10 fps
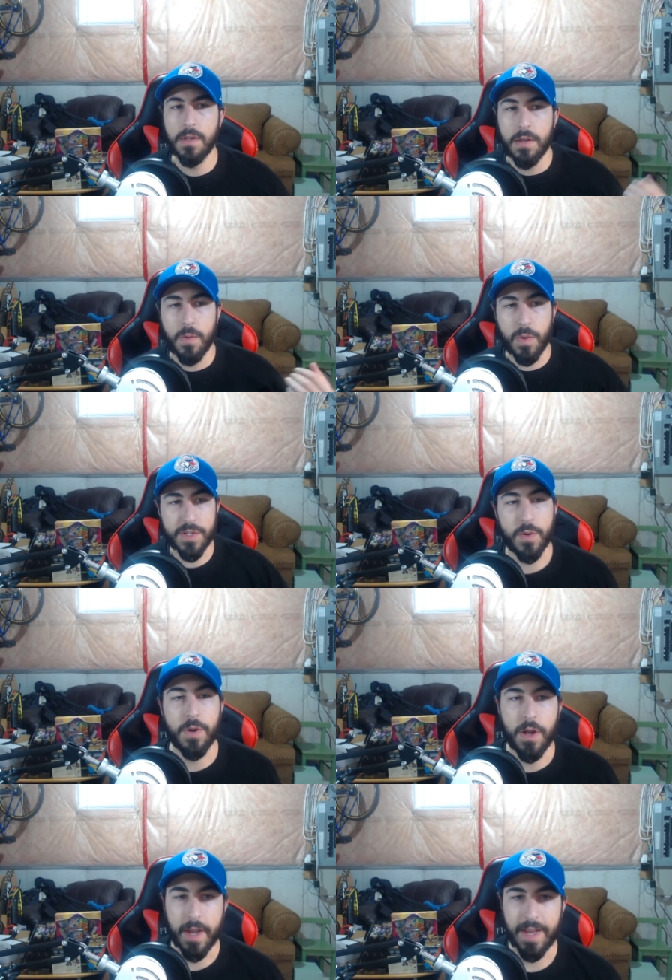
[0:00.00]
What is
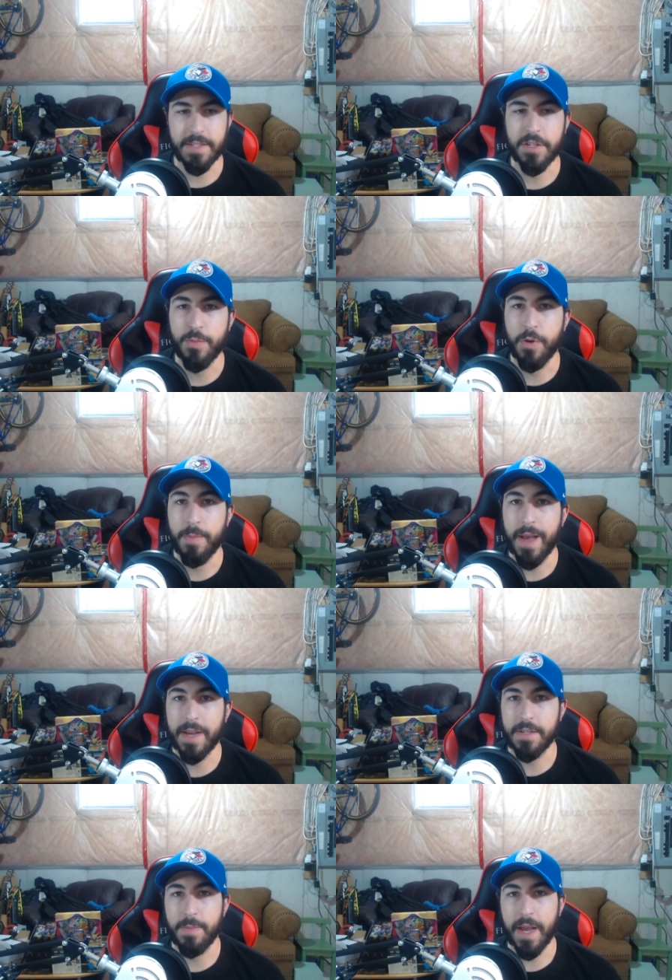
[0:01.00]
going on, guys? It's your boy
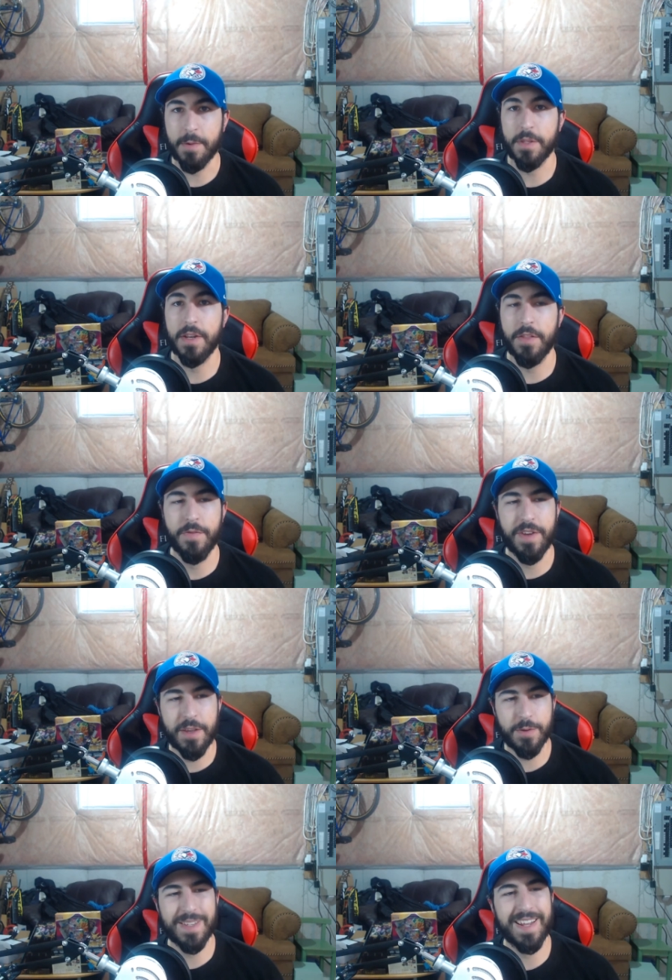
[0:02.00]
Magsy back with another
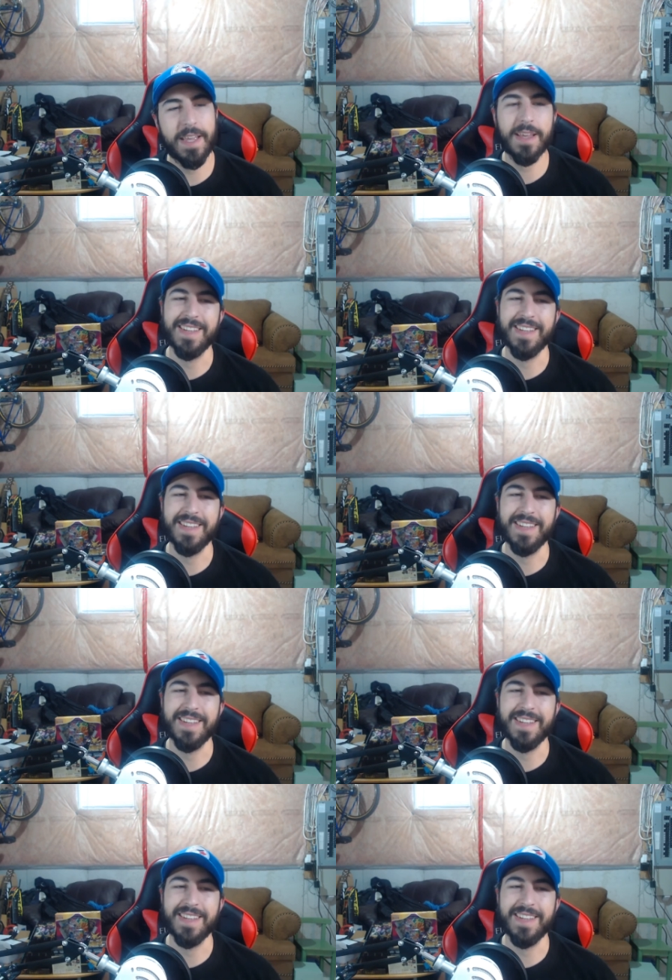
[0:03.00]
video today.